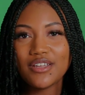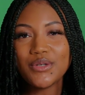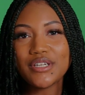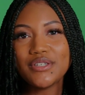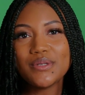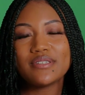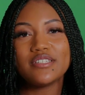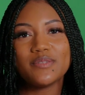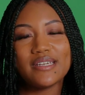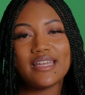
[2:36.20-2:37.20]
You can do
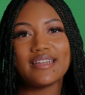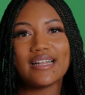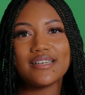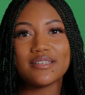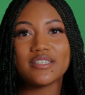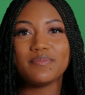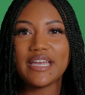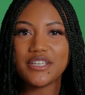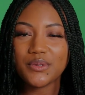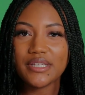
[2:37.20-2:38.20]
sentiment analysis
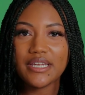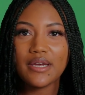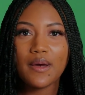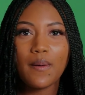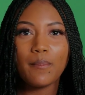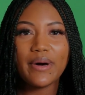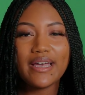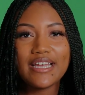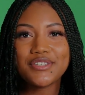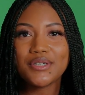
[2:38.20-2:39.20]
manually,
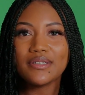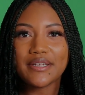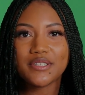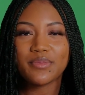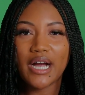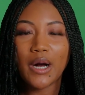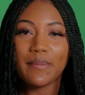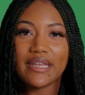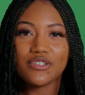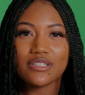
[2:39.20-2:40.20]
but a tool like Sprout
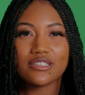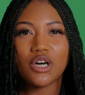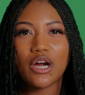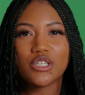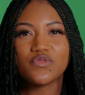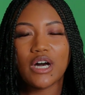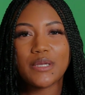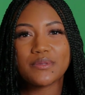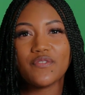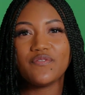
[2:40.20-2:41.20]
manages large
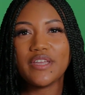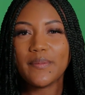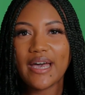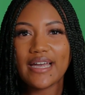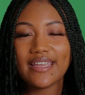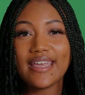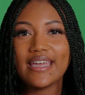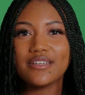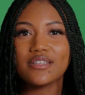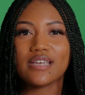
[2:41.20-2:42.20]
volumes of feedback
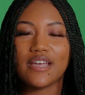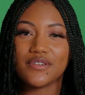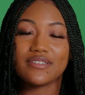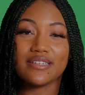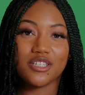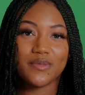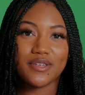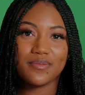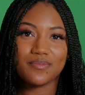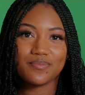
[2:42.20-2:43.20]
and decipher
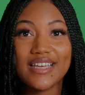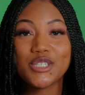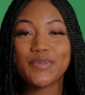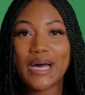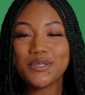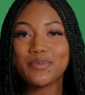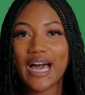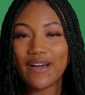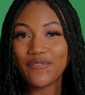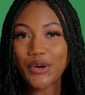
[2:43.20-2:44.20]
sentiment. Sprout's
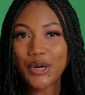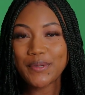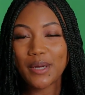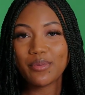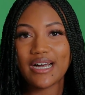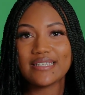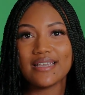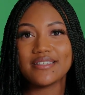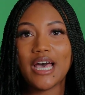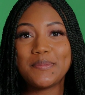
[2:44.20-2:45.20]
platform can
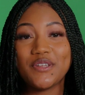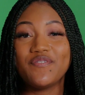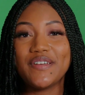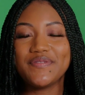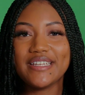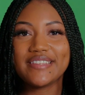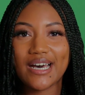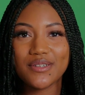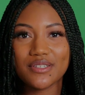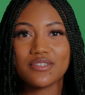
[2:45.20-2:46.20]
process up to
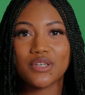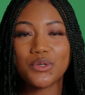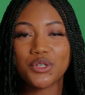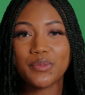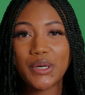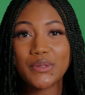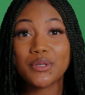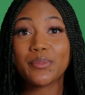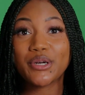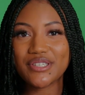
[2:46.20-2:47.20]
50,000 social
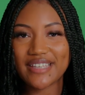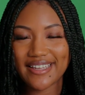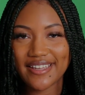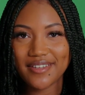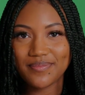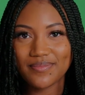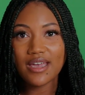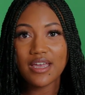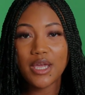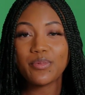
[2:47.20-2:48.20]
posts per second.
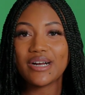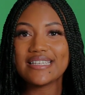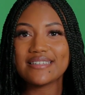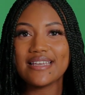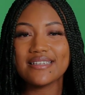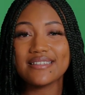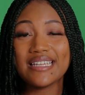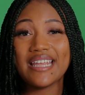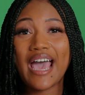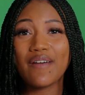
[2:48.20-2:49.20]
It processes
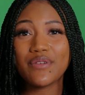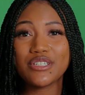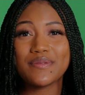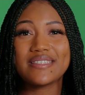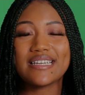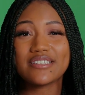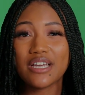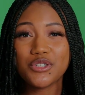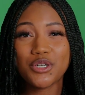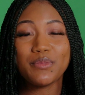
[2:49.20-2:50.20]
an average of
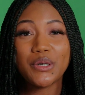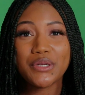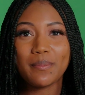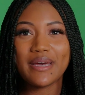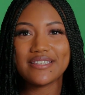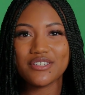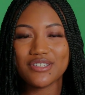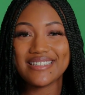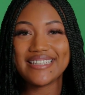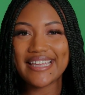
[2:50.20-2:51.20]
600 million
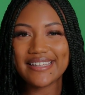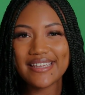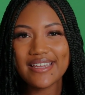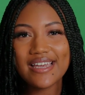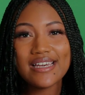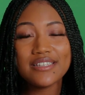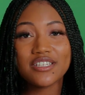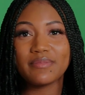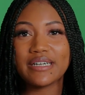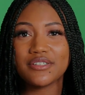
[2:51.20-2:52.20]
messages daily
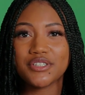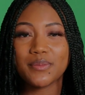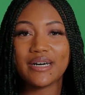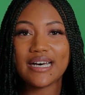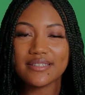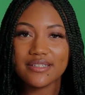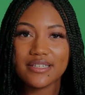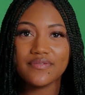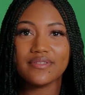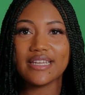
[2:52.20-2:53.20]
to monitor
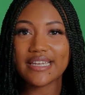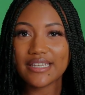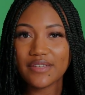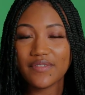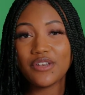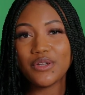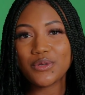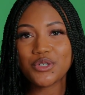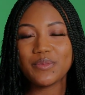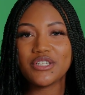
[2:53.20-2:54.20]
positive, negative, and
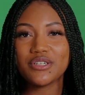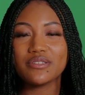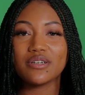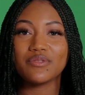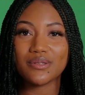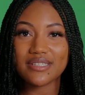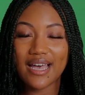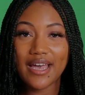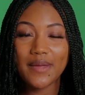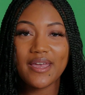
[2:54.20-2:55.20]
neutral mentions in real
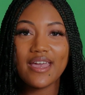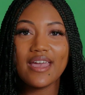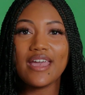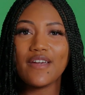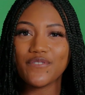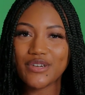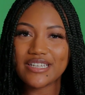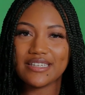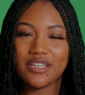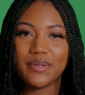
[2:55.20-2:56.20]
time and for
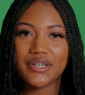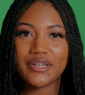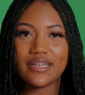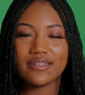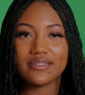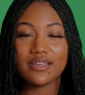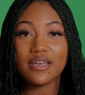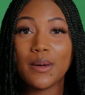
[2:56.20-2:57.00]
extended periods.